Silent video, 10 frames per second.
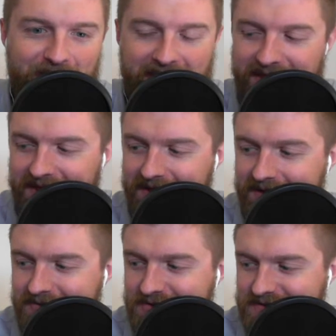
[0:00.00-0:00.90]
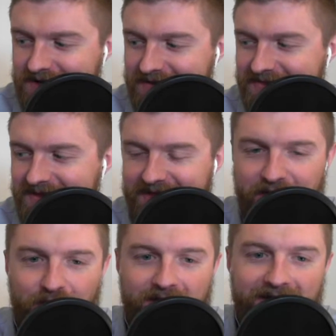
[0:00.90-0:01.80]
and just got the
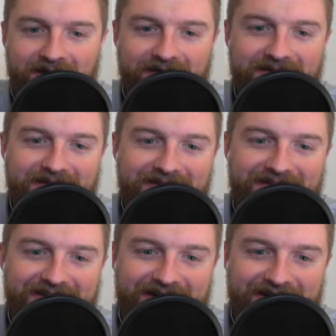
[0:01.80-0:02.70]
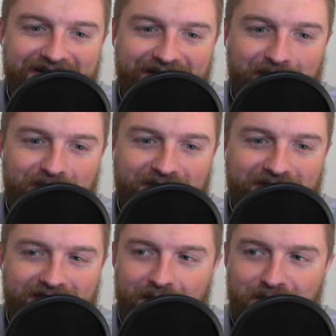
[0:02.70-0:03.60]
internet
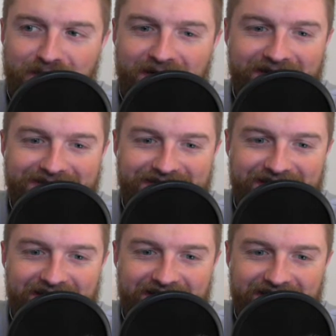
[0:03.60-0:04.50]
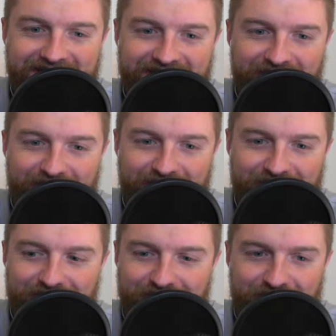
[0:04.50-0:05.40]
up and running today.
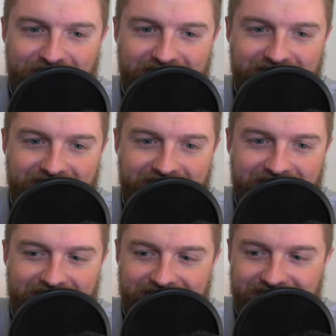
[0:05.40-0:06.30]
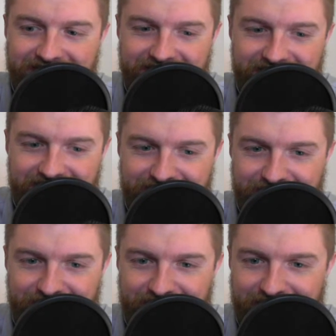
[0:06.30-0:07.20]
So went and
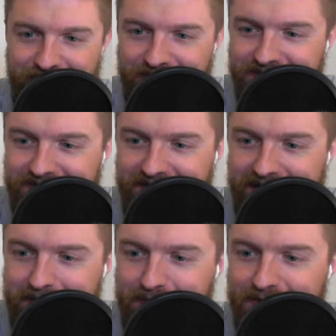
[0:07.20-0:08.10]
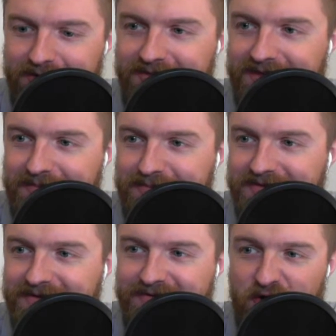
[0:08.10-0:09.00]
figured I would hop on the
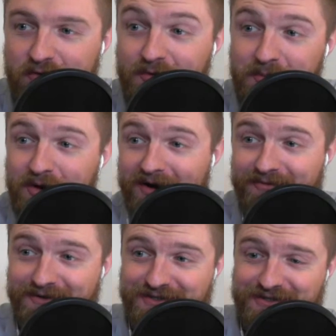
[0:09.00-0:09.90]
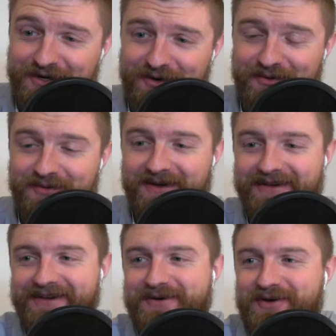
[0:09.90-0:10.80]
Business Over Breakfast show
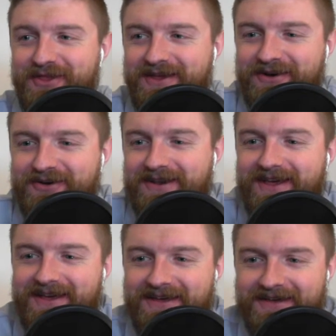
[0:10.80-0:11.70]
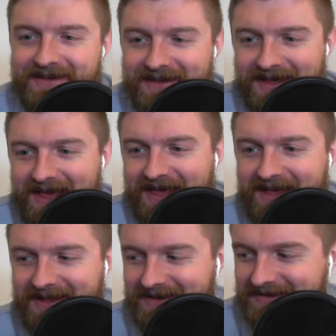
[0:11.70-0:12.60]
with you here today
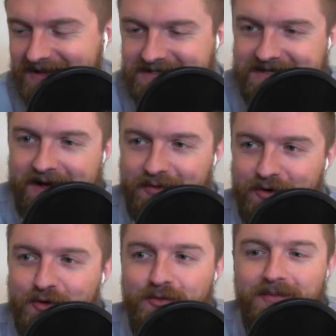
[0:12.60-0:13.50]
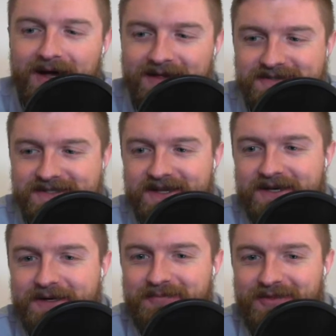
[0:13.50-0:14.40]
and test out the new mic
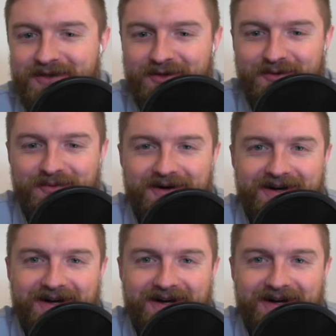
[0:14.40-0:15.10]
setup, the new